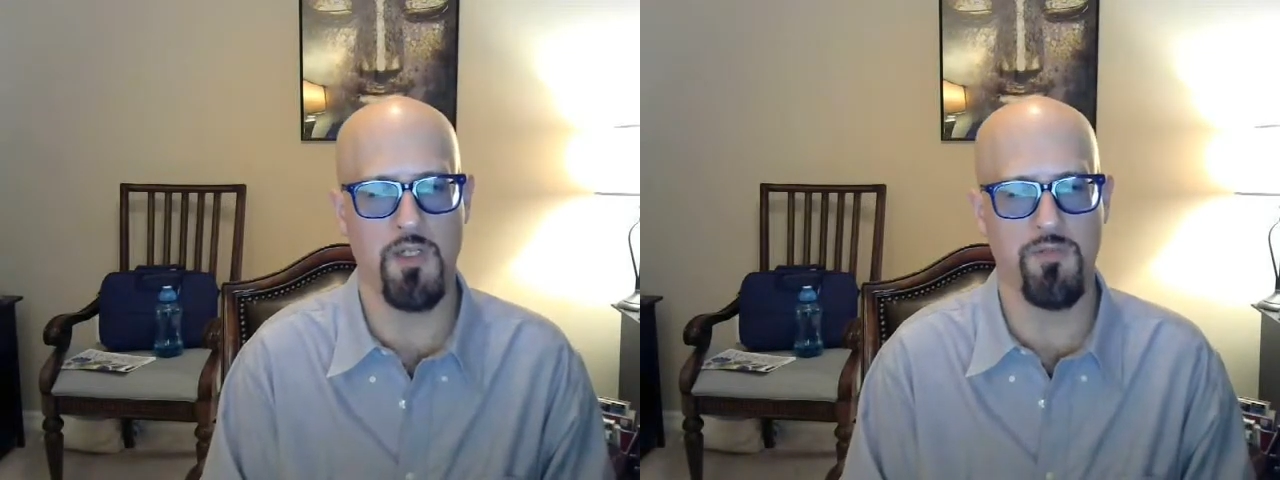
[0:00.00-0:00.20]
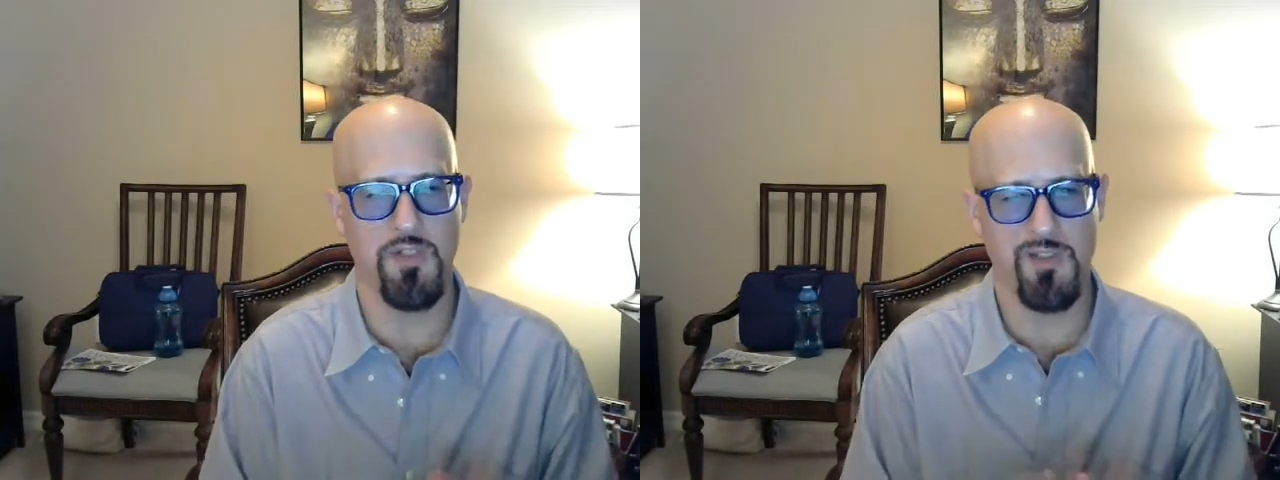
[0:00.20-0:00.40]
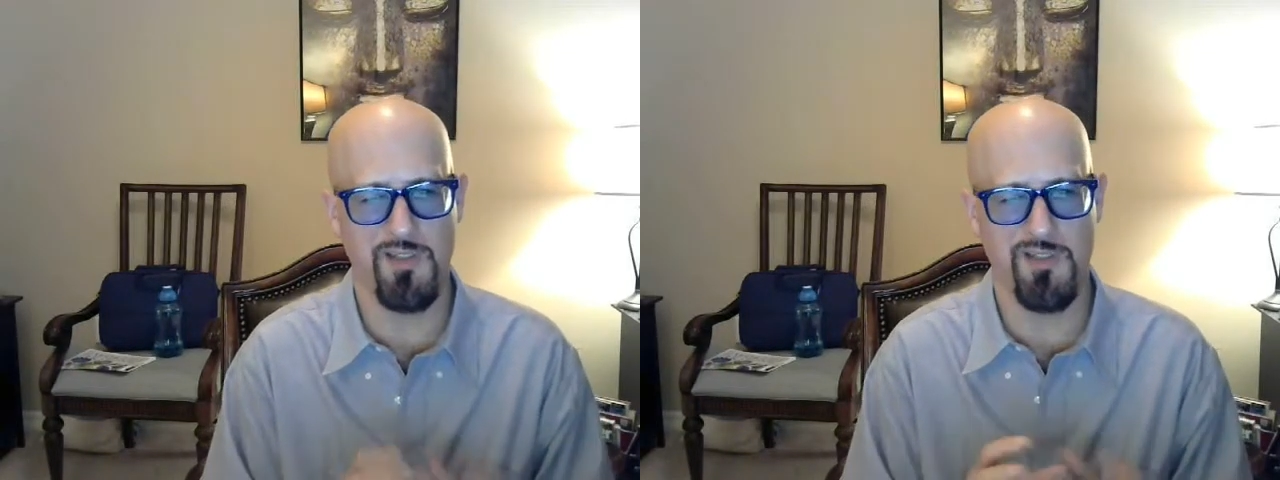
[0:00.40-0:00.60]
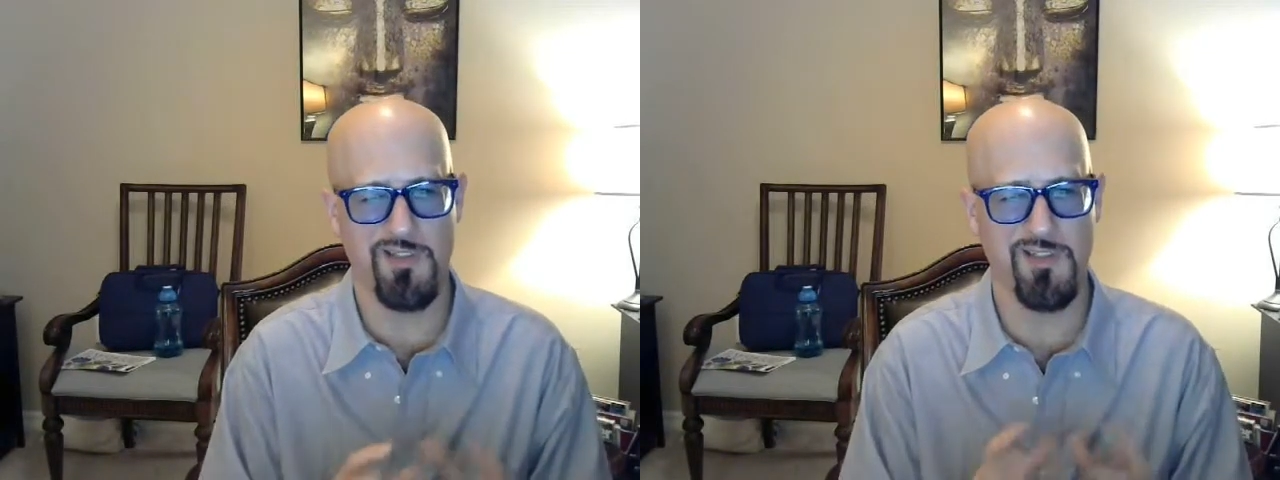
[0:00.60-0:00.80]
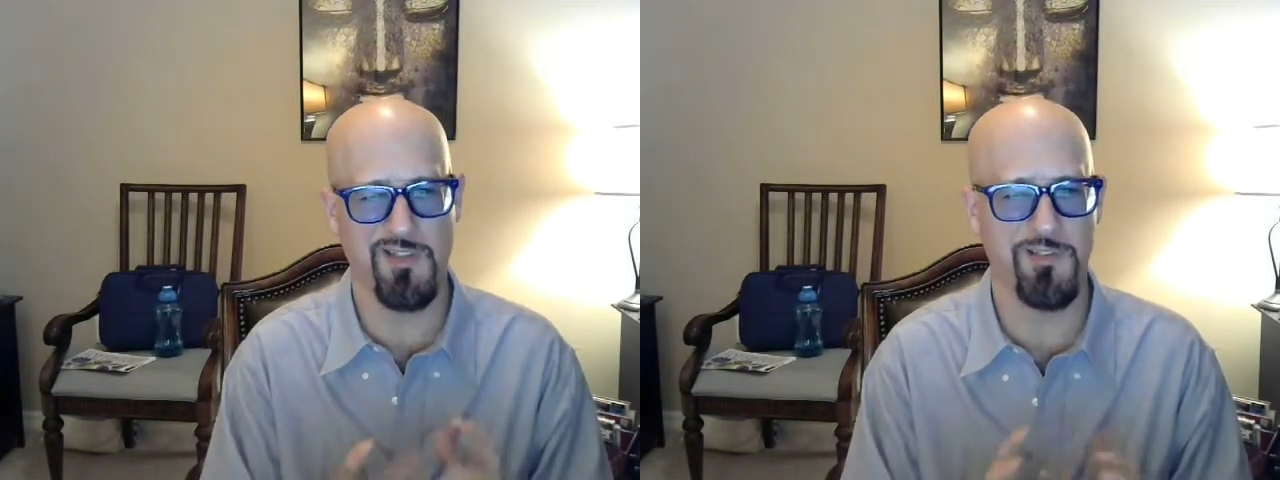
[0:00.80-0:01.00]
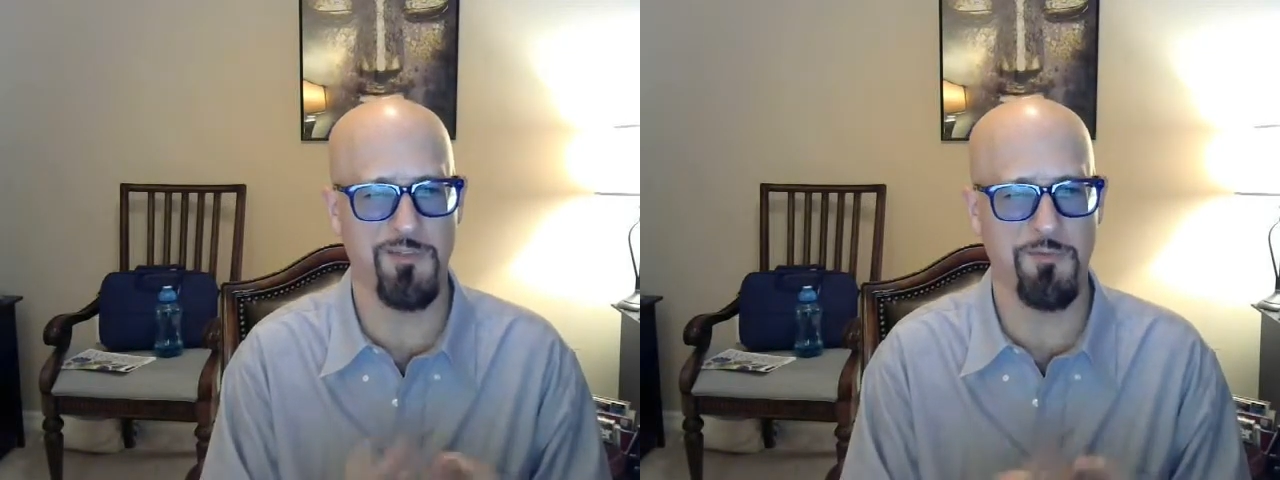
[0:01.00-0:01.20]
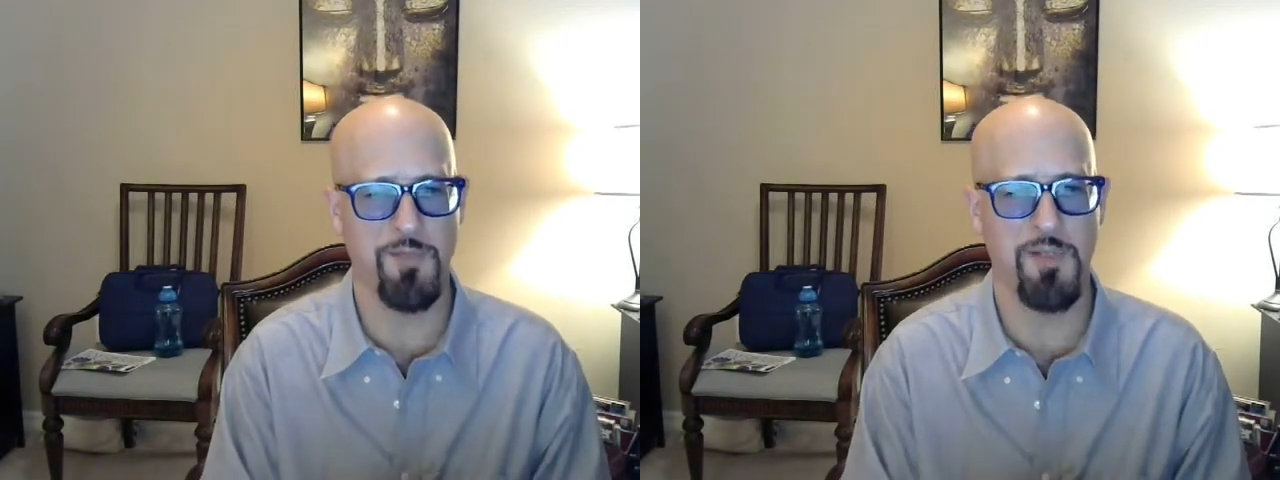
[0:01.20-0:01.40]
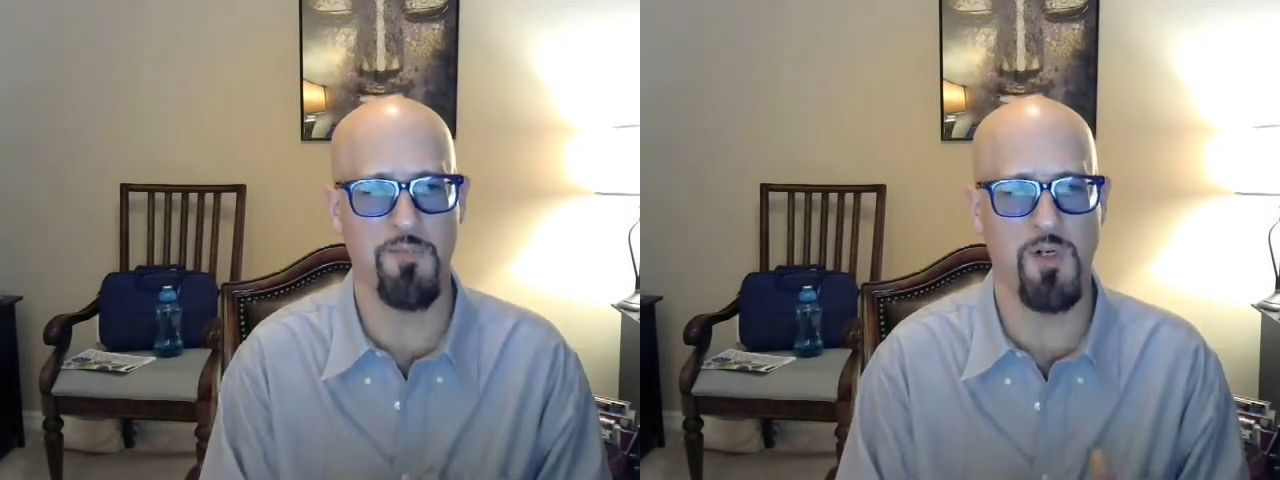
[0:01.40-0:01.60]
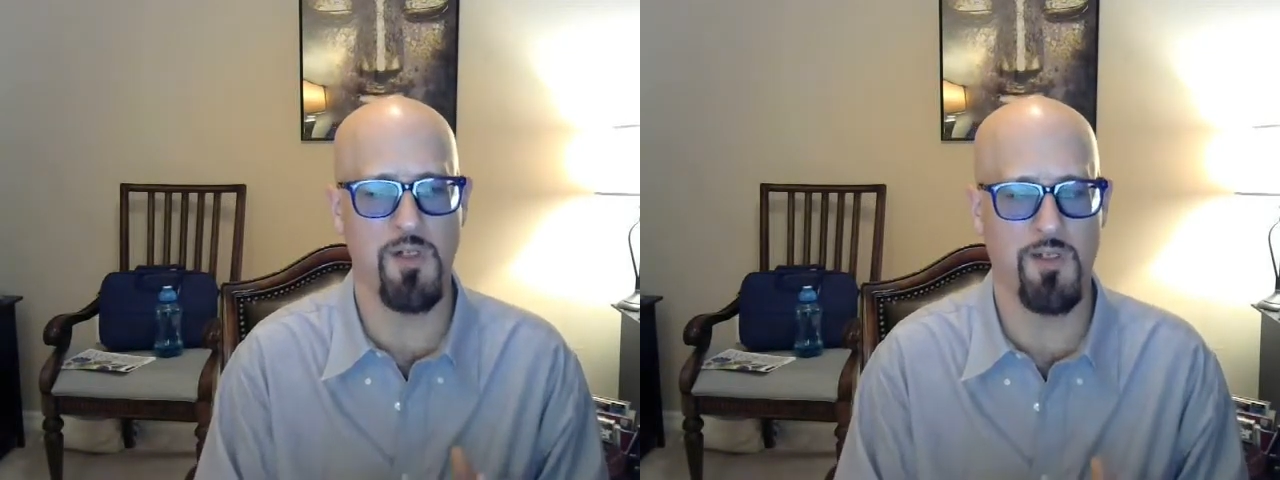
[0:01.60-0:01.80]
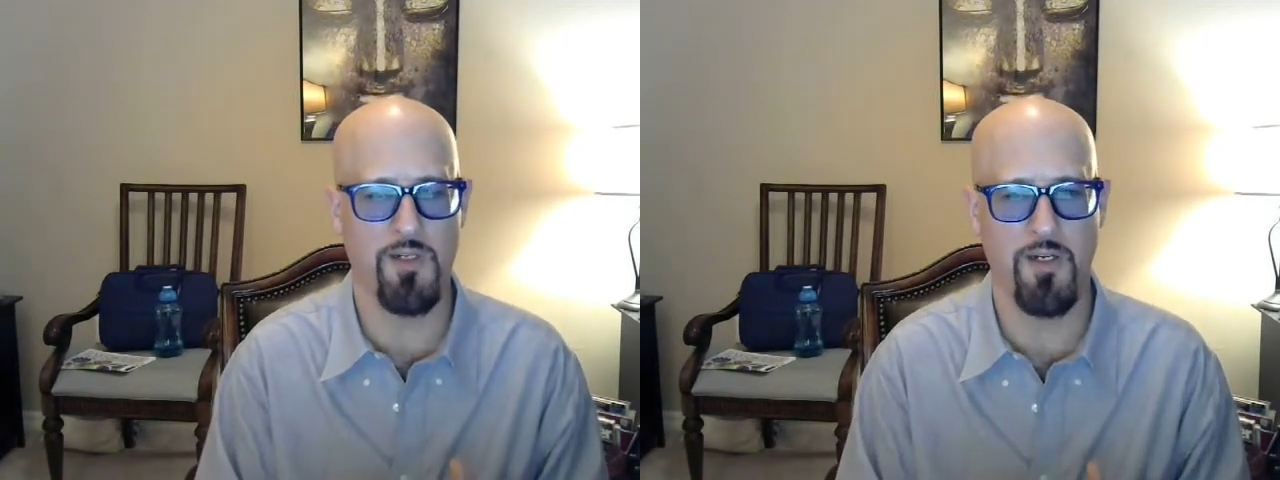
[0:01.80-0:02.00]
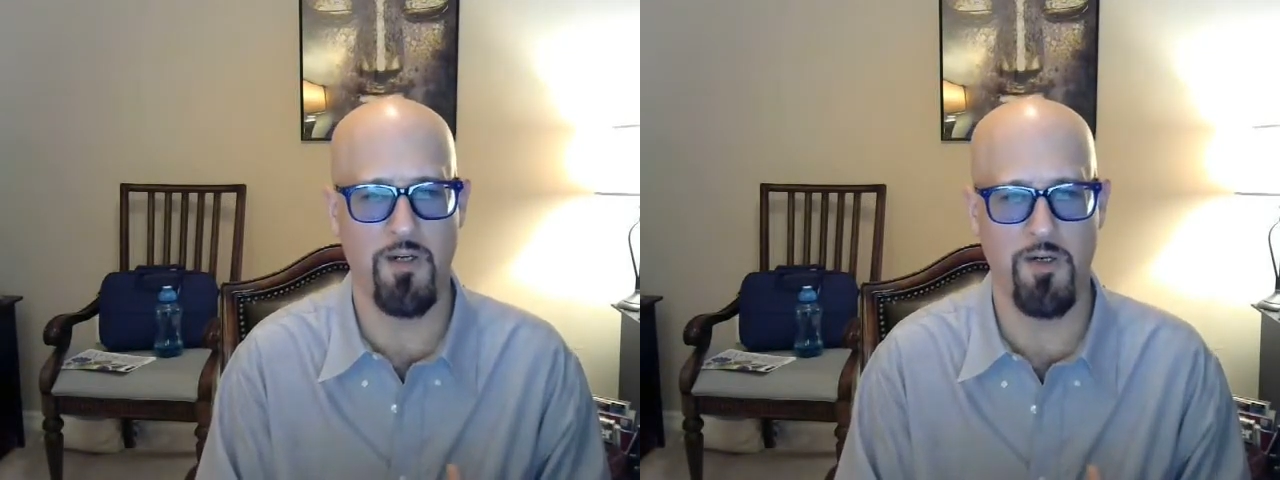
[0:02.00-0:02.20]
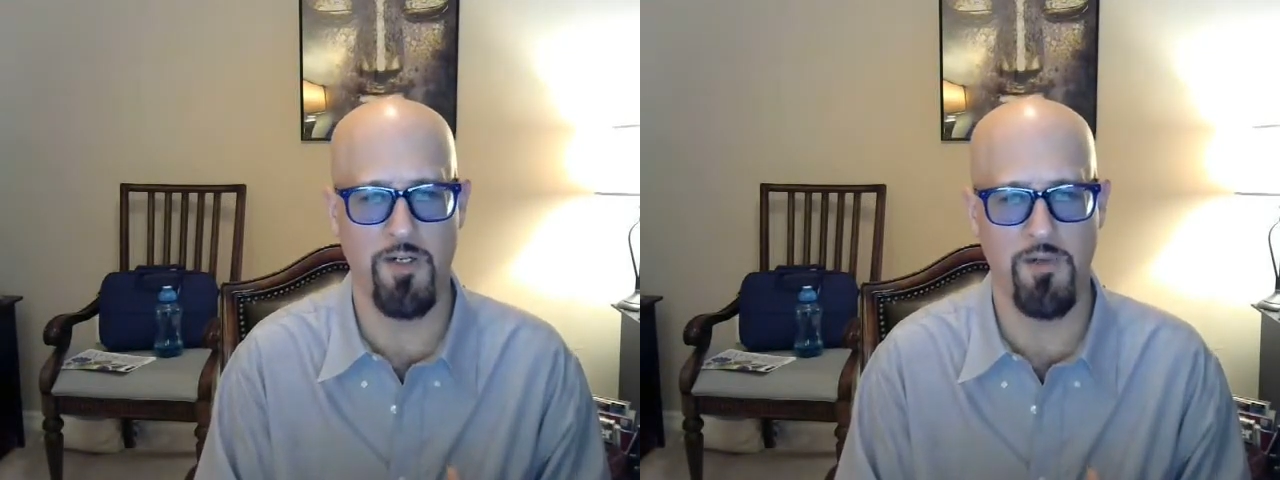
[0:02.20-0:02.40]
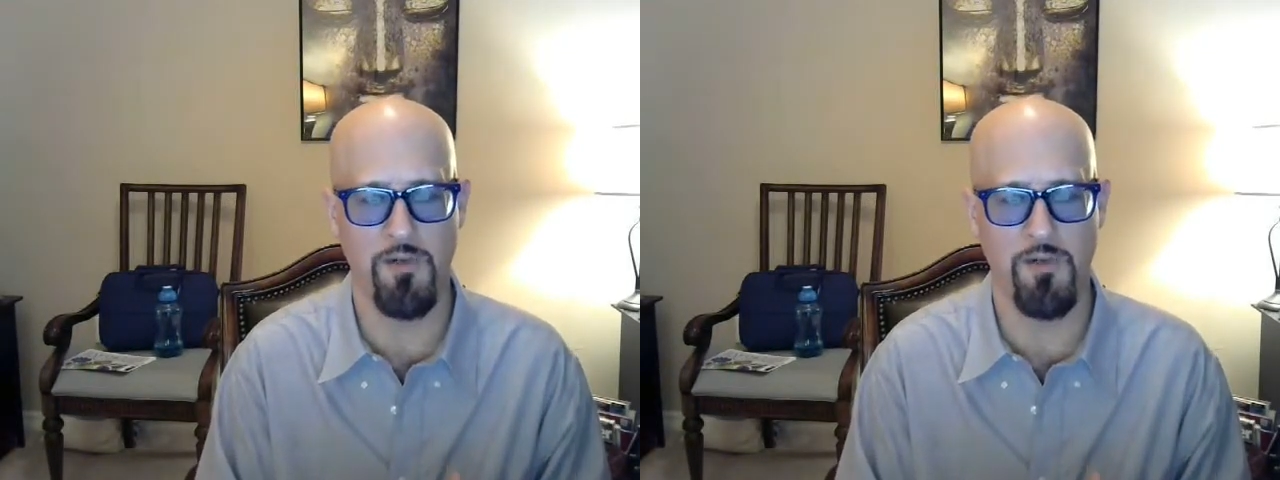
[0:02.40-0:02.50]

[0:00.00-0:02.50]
gives you bit more clarity,